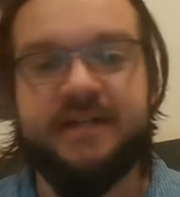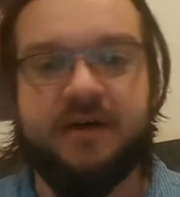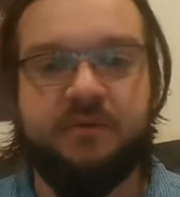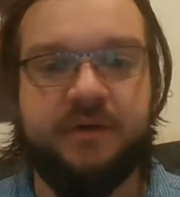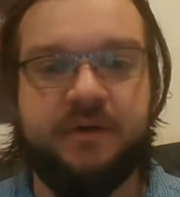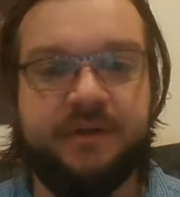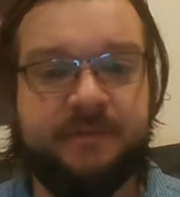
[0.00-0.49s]

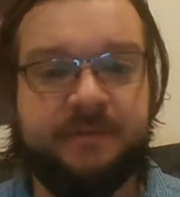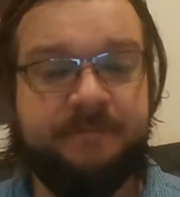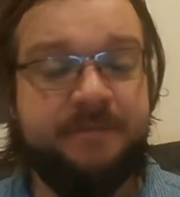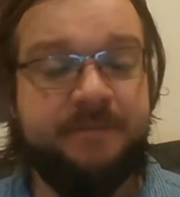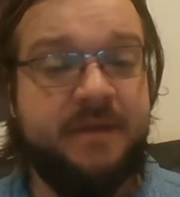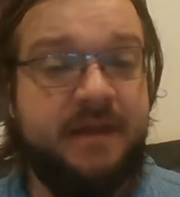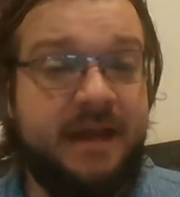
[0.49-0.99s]
with.
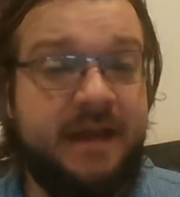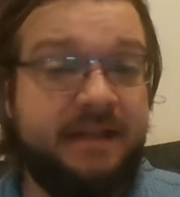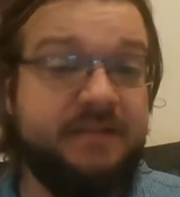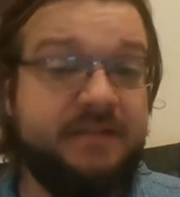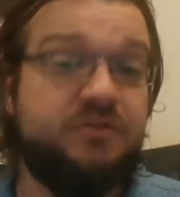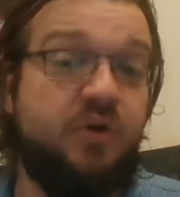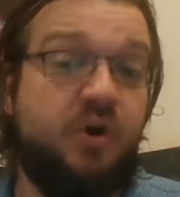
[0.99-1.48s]
And
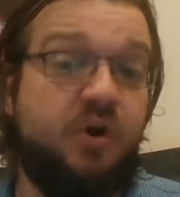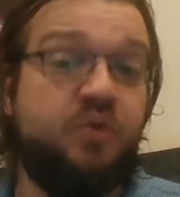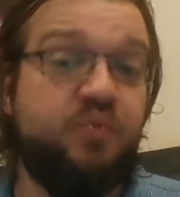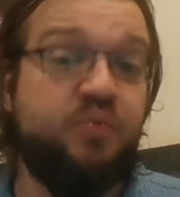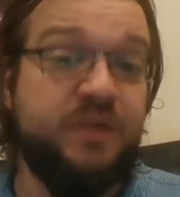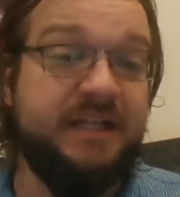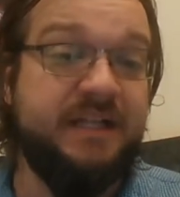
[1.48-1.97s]
these are all
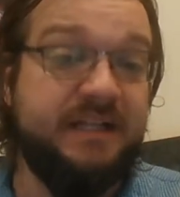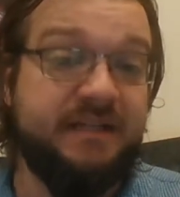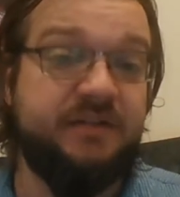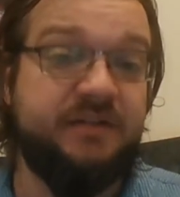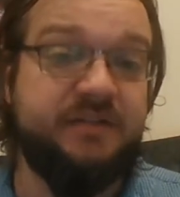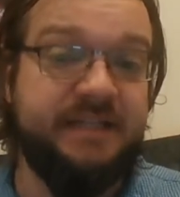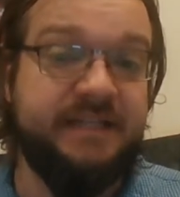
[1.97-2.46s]
really
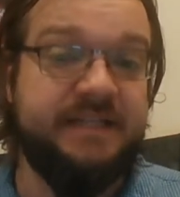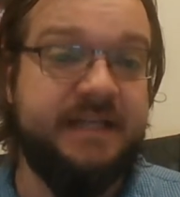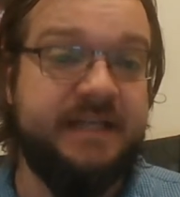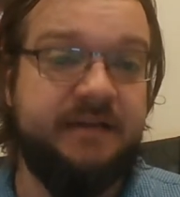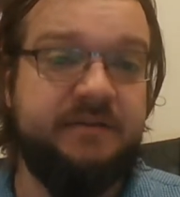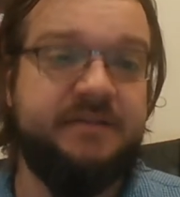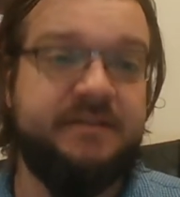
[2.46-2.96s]
little
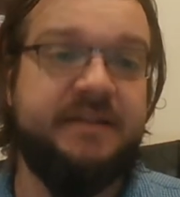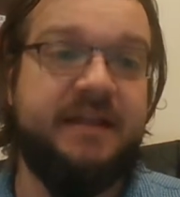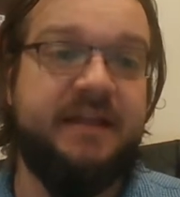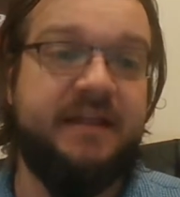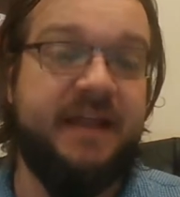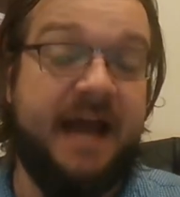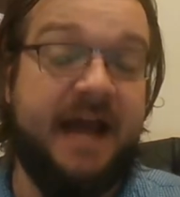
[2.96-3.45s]
details
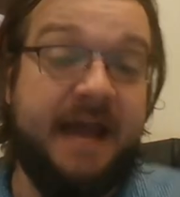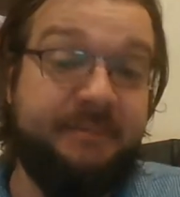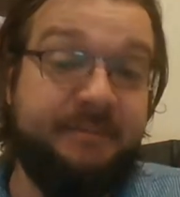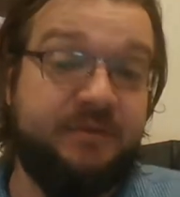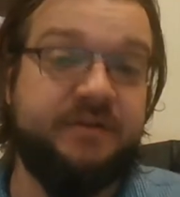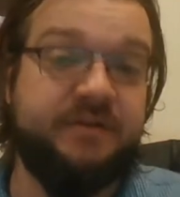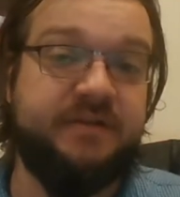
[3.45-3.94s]
that I
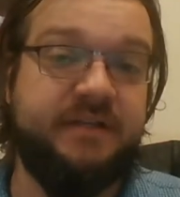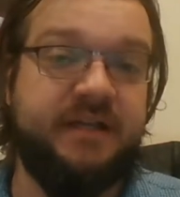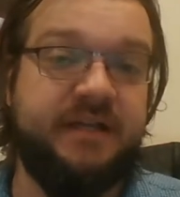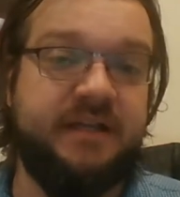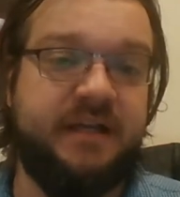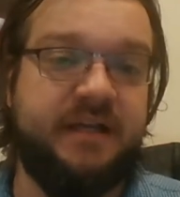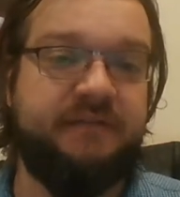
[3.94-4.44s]
personally get a
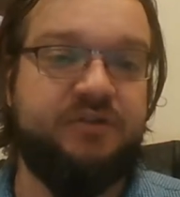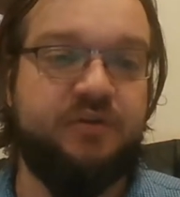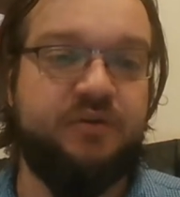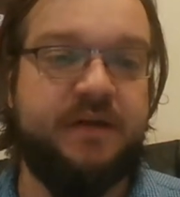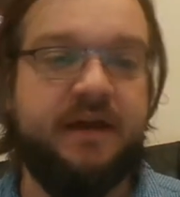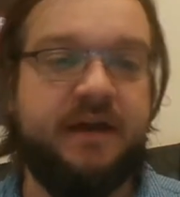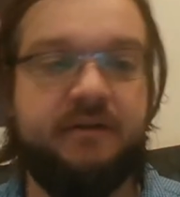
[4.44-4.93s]
lot of
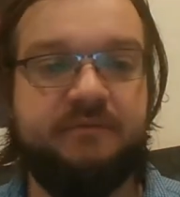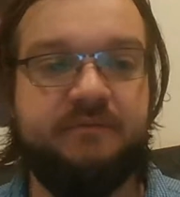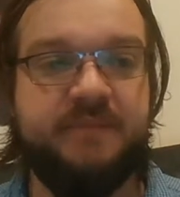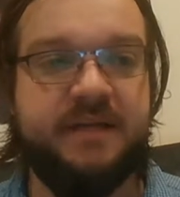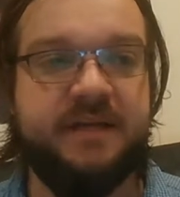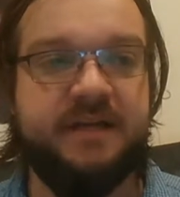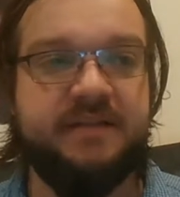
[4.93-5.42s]
joy out of,
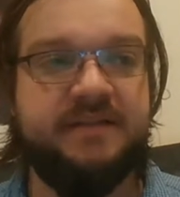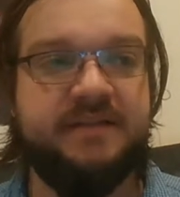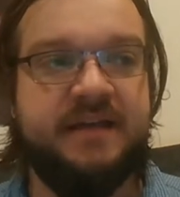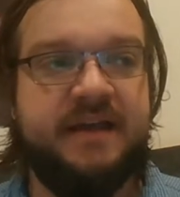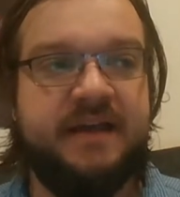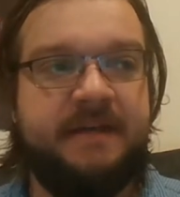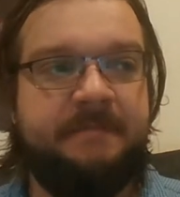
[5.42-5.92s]
because
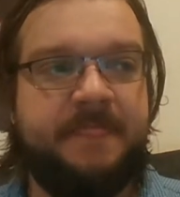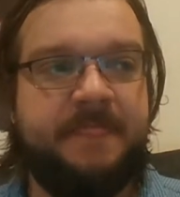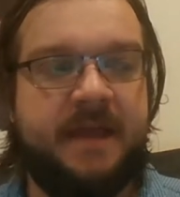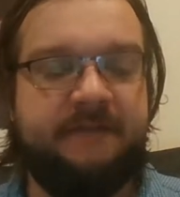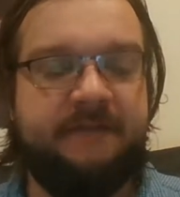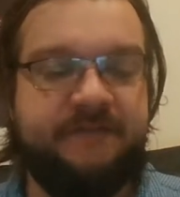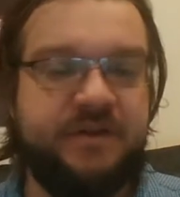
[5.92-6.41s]
I
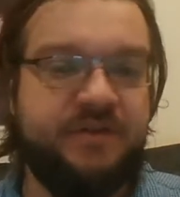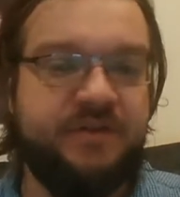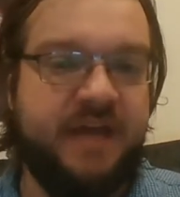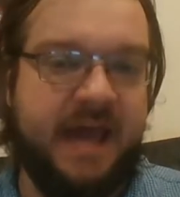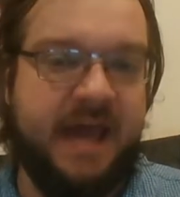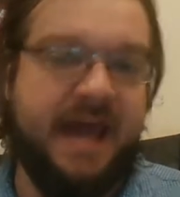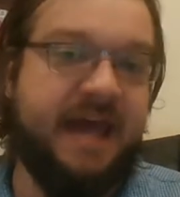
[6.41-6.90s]
feel
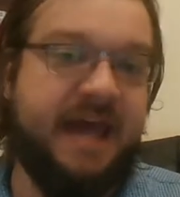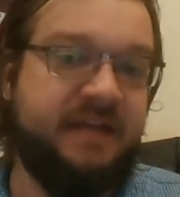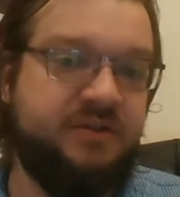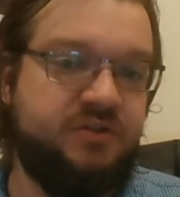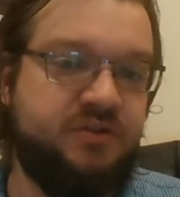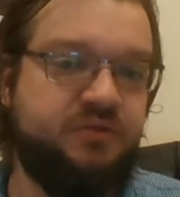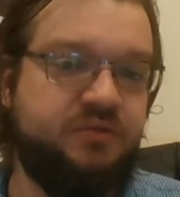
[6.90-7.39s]
they add
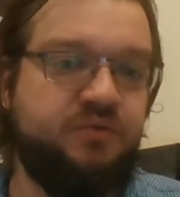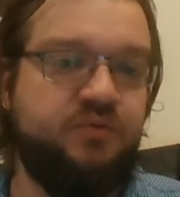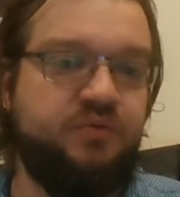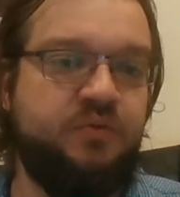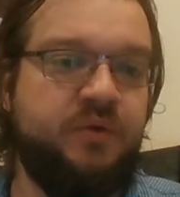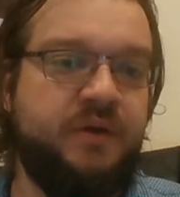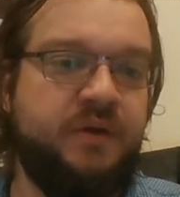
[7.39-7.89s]

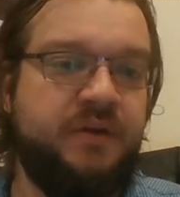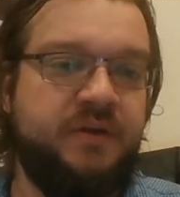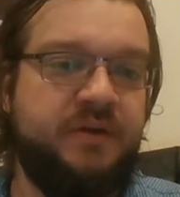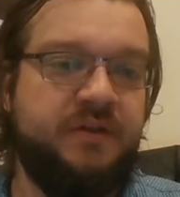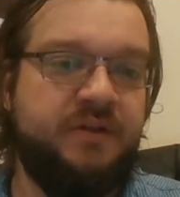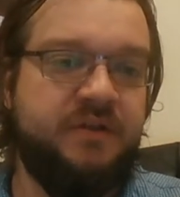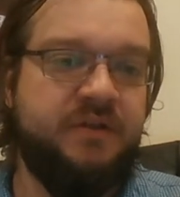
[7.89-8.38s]
to
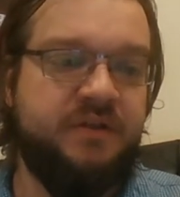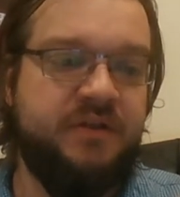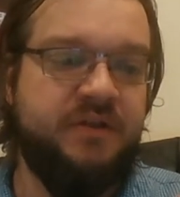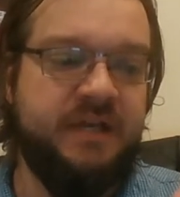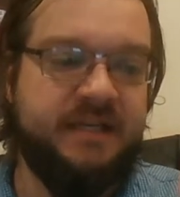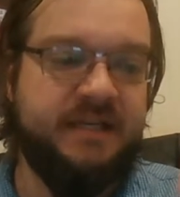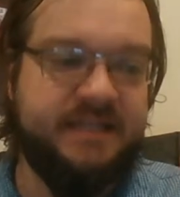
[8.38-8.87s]

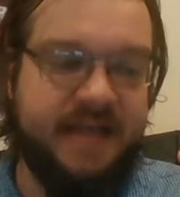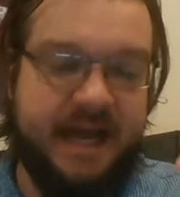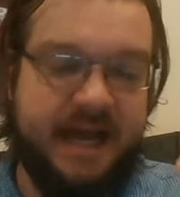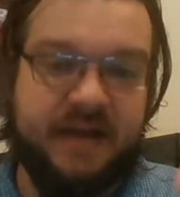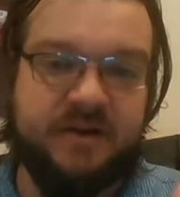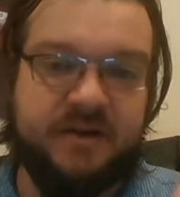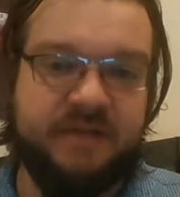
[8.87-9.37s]
the
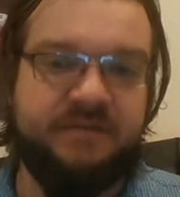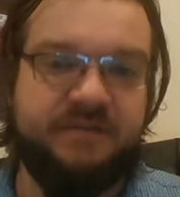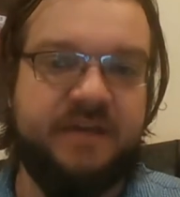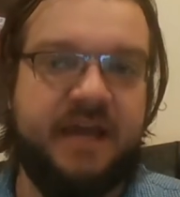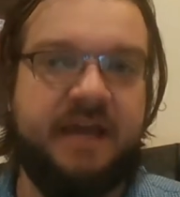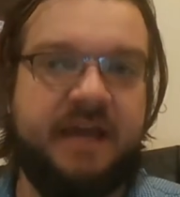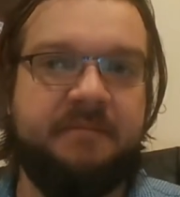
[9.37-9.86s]
entirety of the
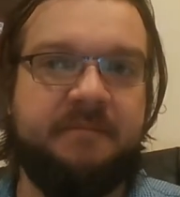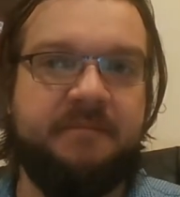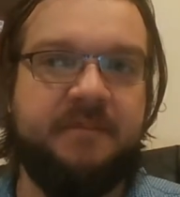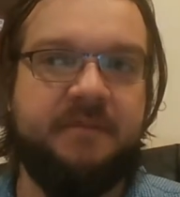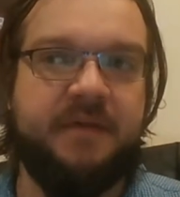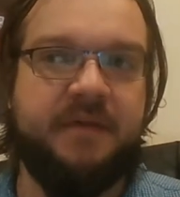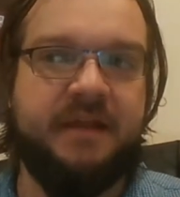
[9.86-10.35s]
game
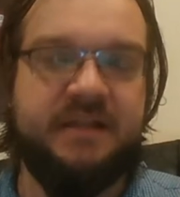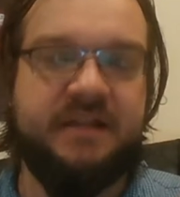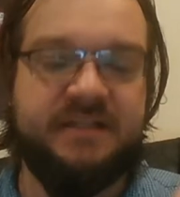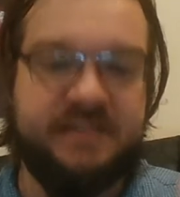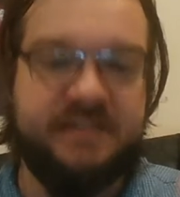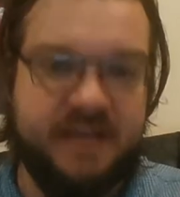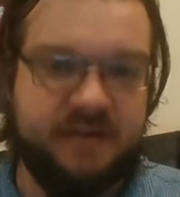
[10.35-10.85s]
and the
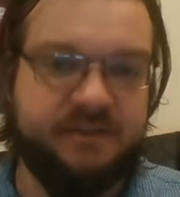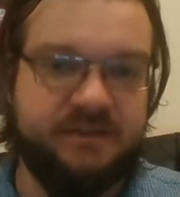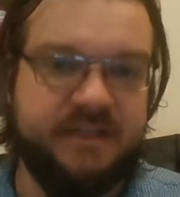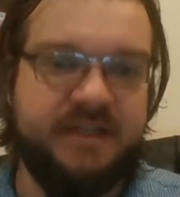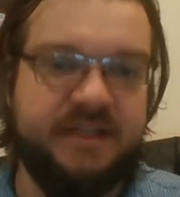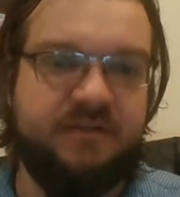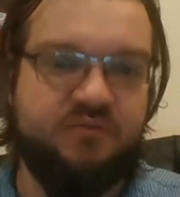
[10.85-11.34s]
subtlety
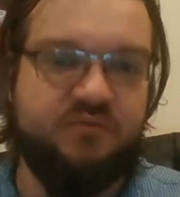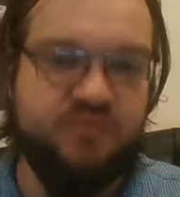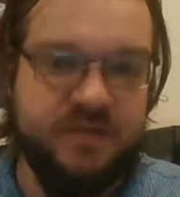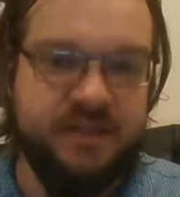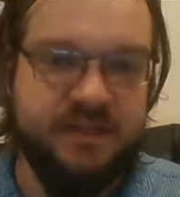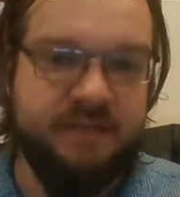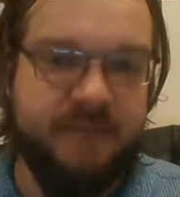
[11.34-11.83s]
that
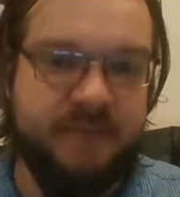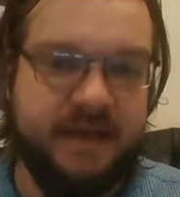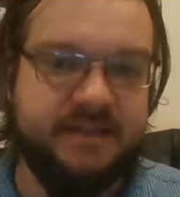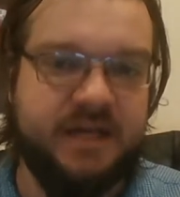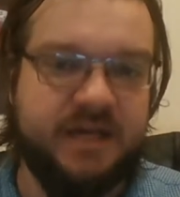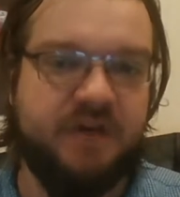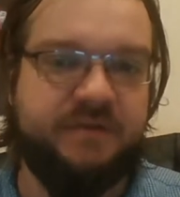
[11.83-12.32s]
really makes
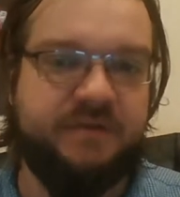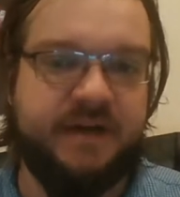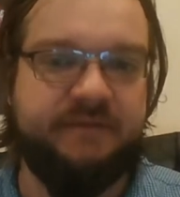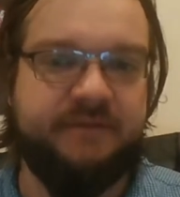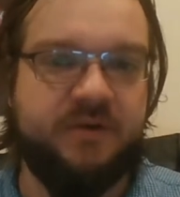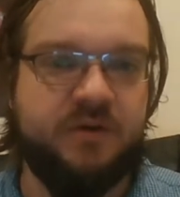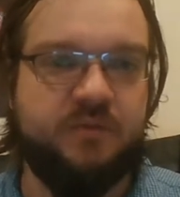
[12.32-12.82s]

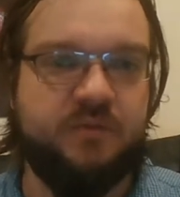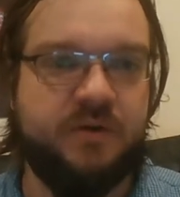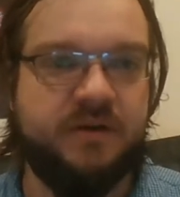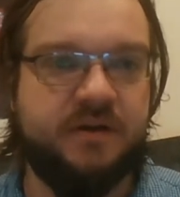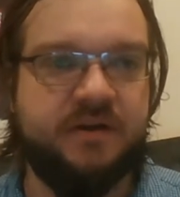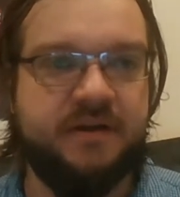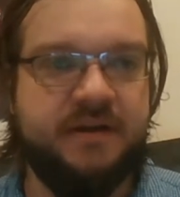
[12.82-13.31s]
L5R
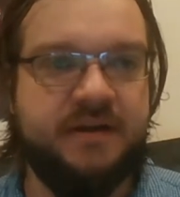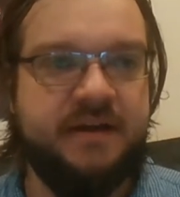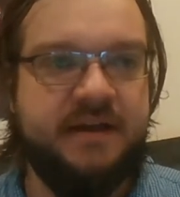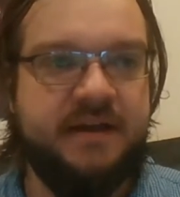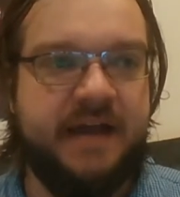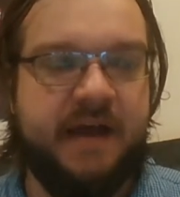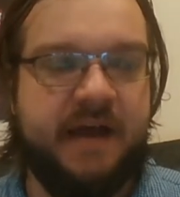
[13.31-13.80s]
work.
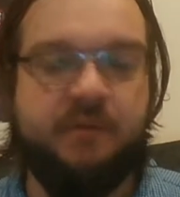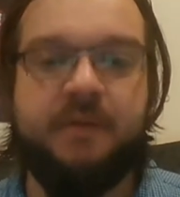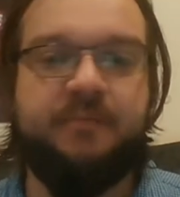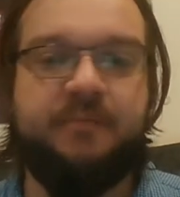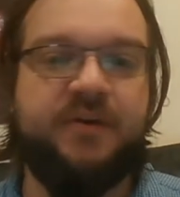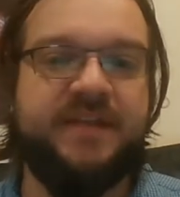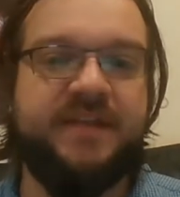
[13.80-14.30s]
At one
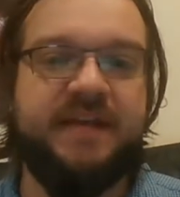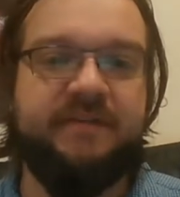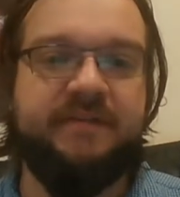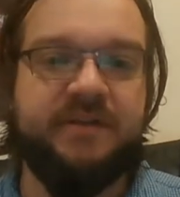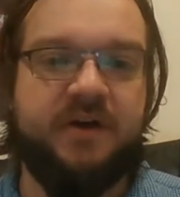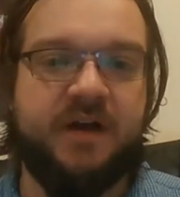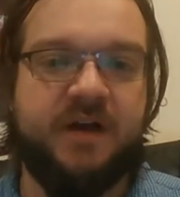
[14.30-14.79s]
point, they even
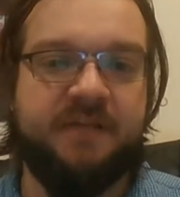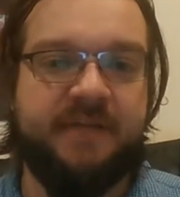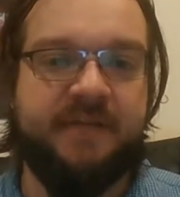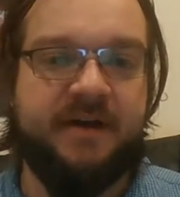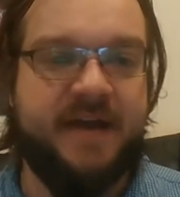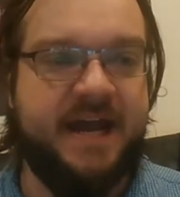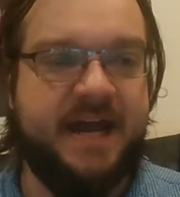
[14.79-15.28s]
talk
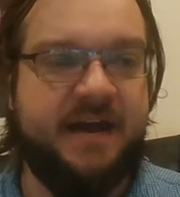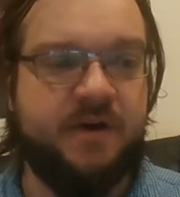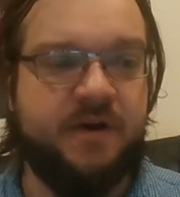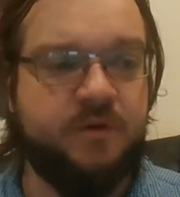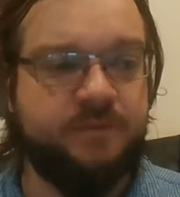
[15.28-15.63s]
about how